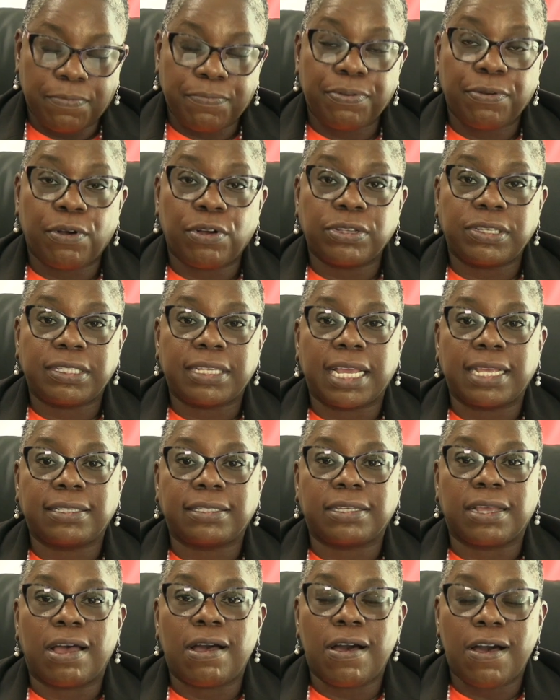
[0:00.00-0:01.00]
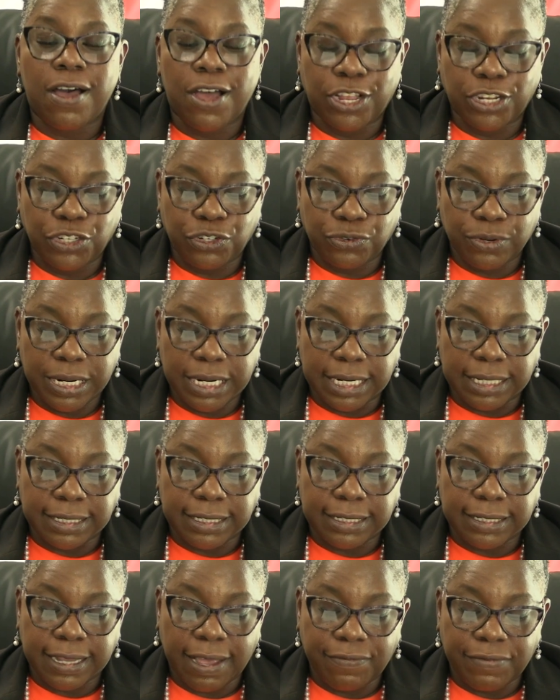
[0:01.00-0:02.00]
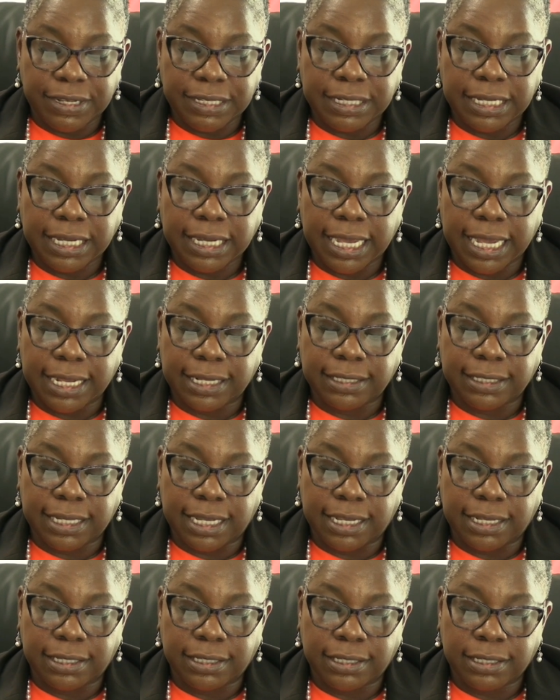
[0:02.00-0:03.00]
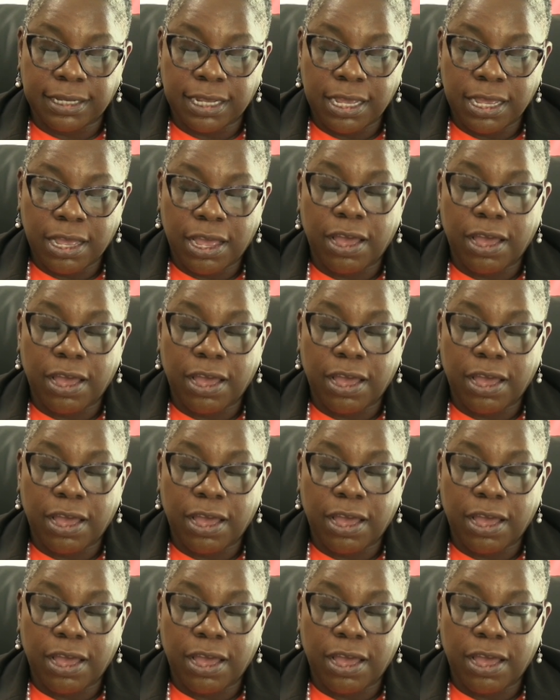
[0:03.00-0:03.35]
processed 170 cases